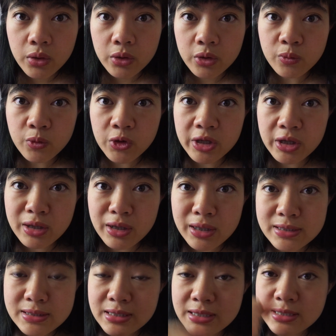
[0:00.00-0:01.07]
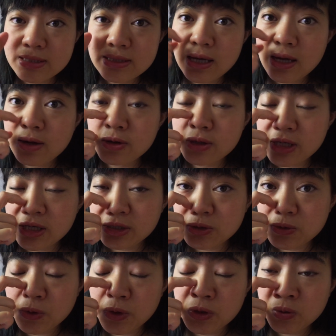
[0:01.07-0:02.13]
Good morning, guys. It is Saturday,
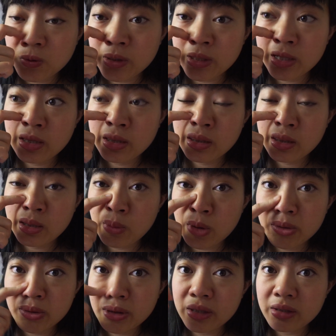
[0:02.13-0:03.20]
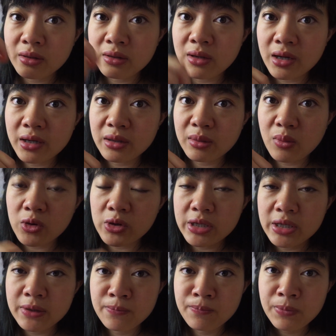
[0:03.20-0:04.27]
June the 20th, about 9 o'clock in the
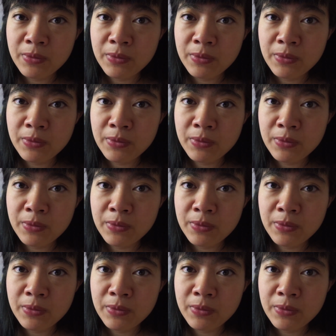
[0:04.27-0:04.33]
morning.